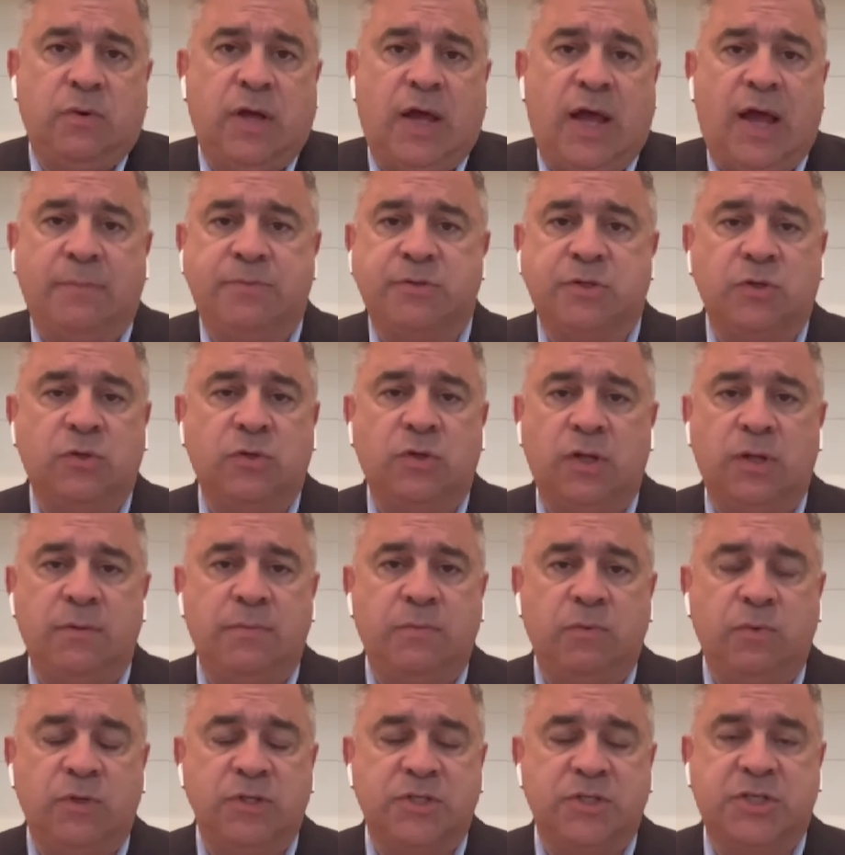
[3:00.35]
absolutely
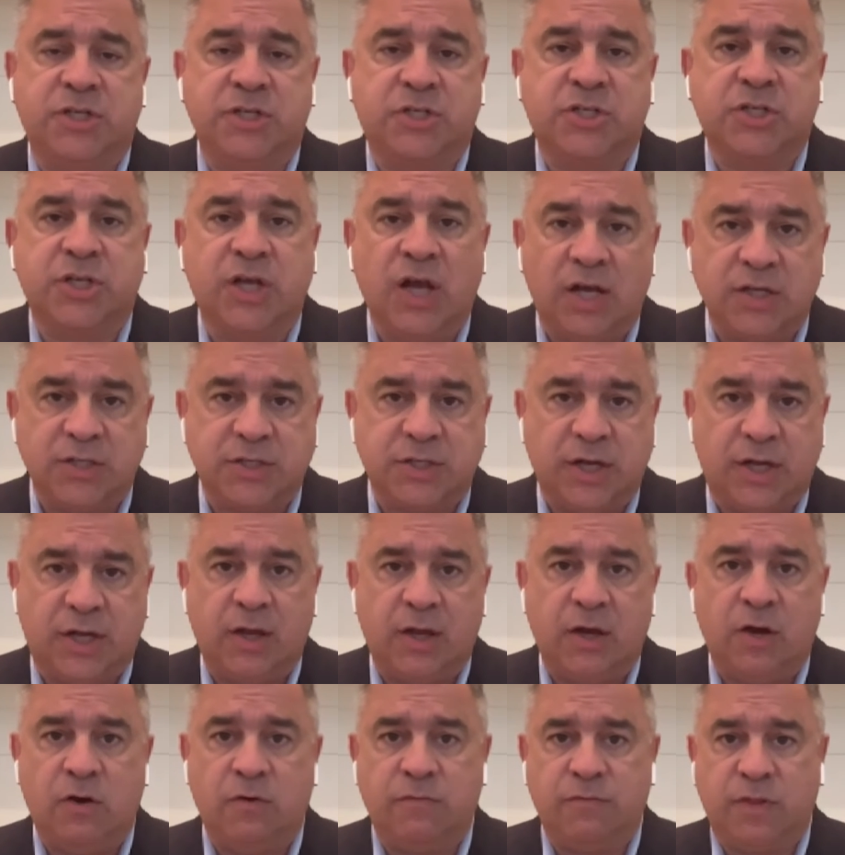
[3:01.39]
was
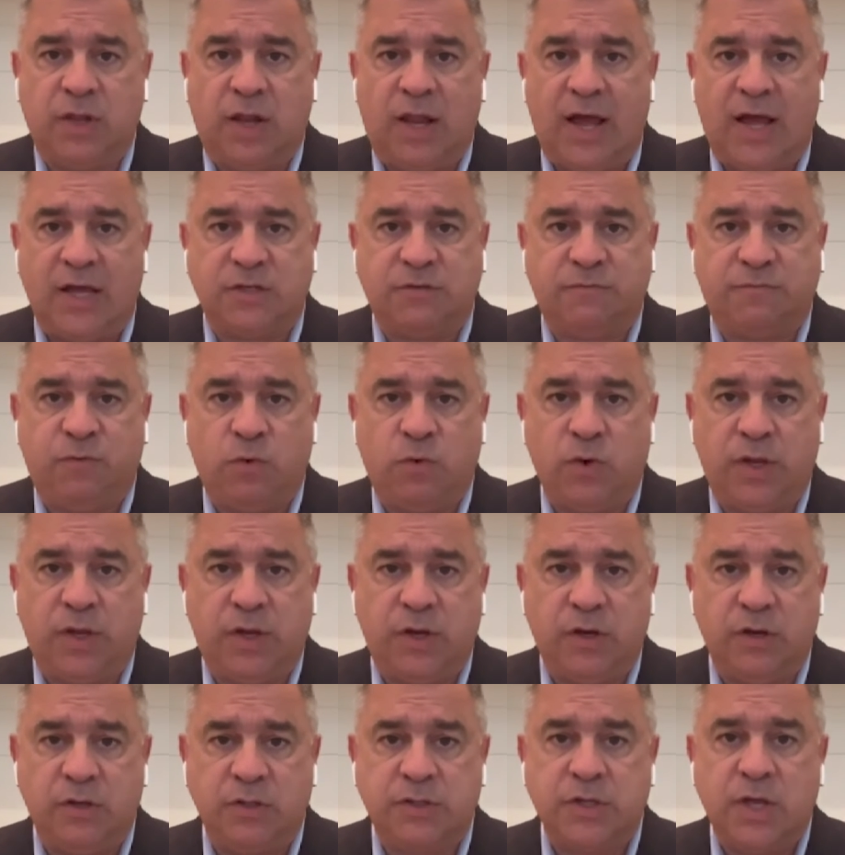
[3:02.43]
disgusting over the last 4
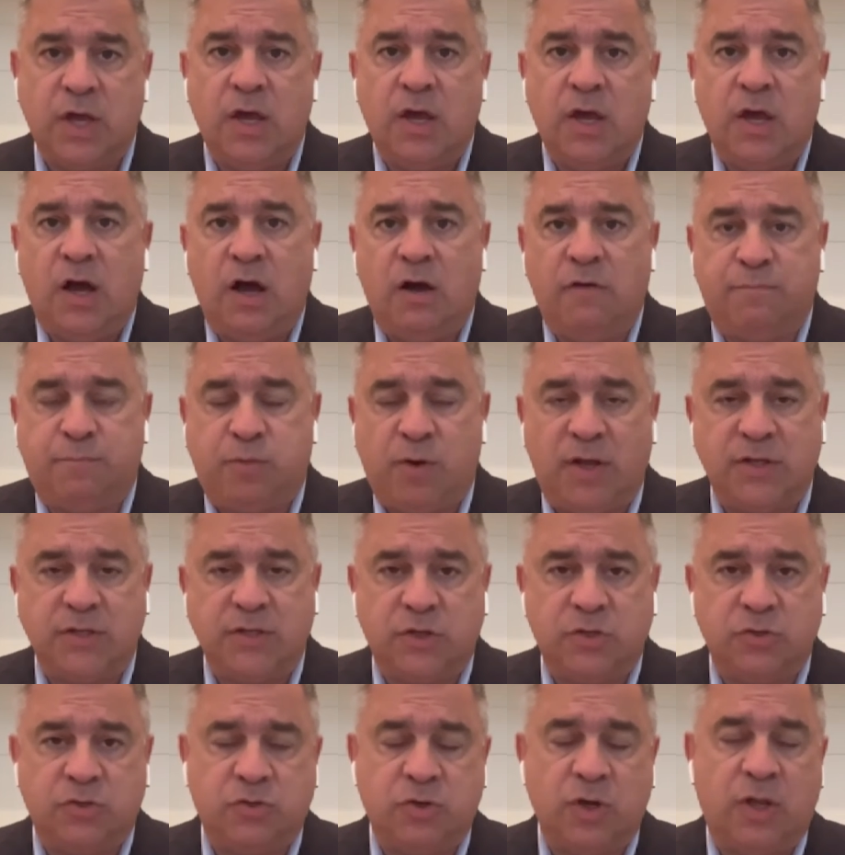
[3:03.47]
years of
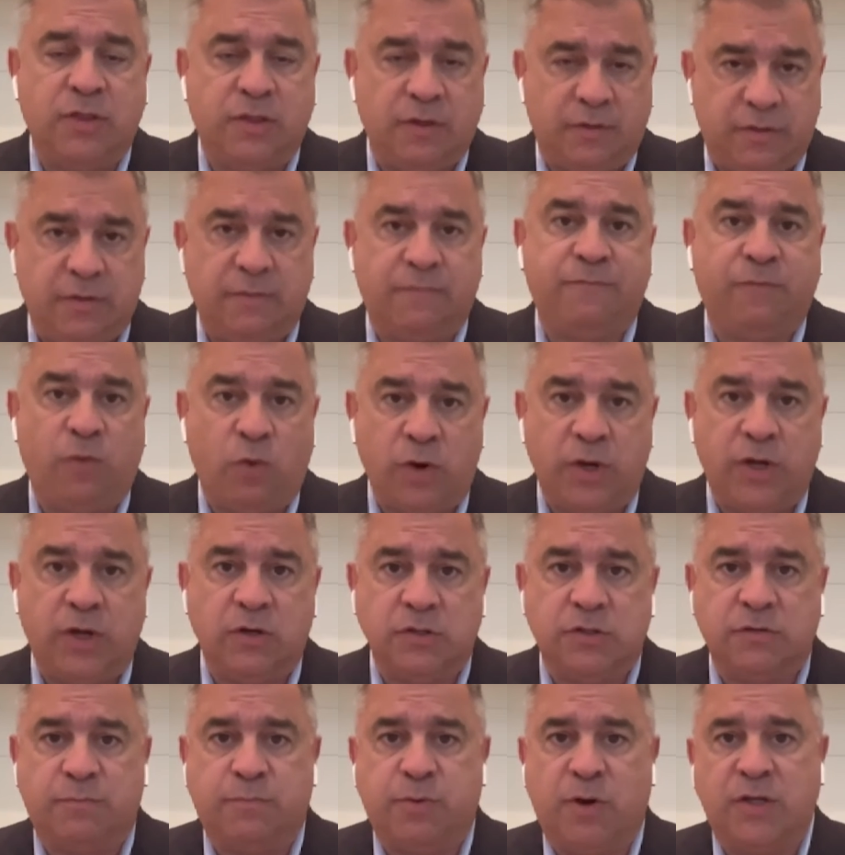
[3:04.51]
the 4
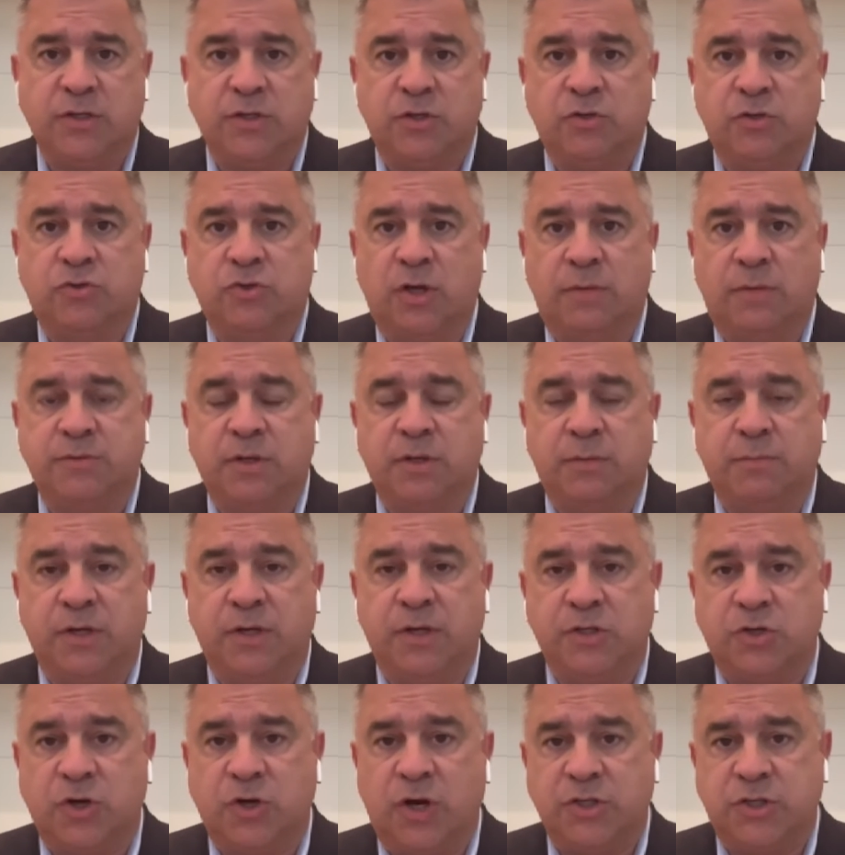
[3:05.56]
years of President Trump's
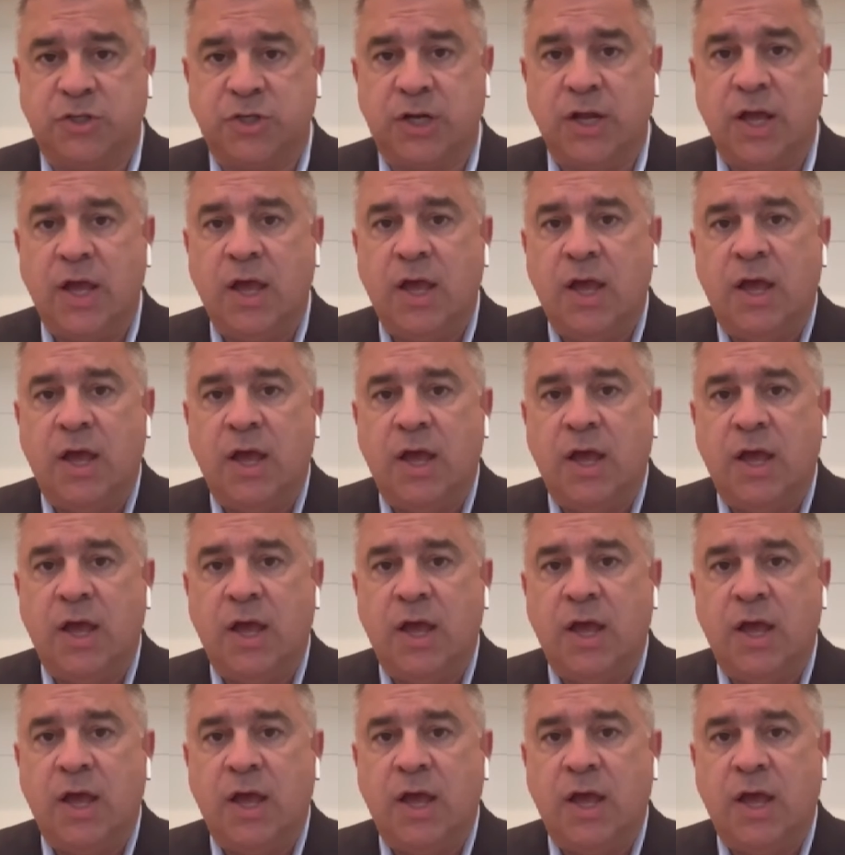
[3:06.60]
administration.